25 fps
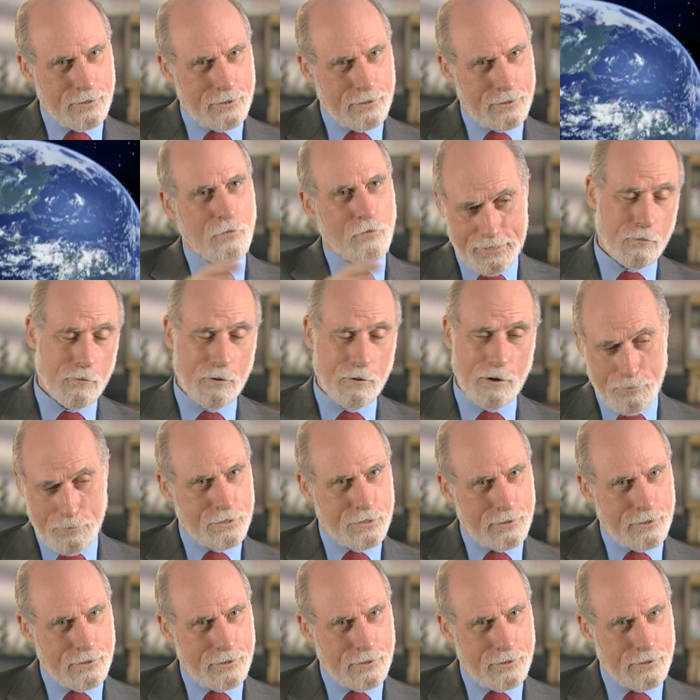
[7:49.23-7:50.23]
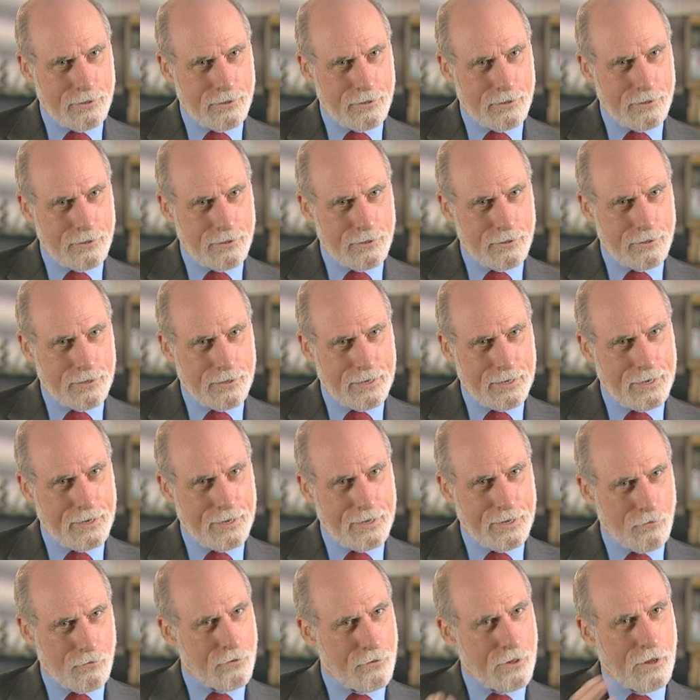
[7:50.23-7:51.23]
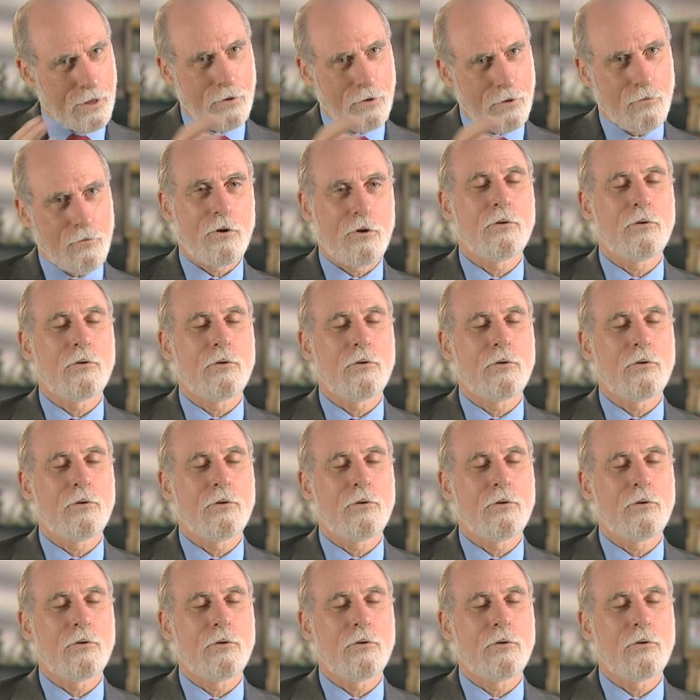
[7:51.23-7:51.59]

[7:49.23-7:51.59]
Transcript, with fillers: Okay, so we're going to do the thing that works.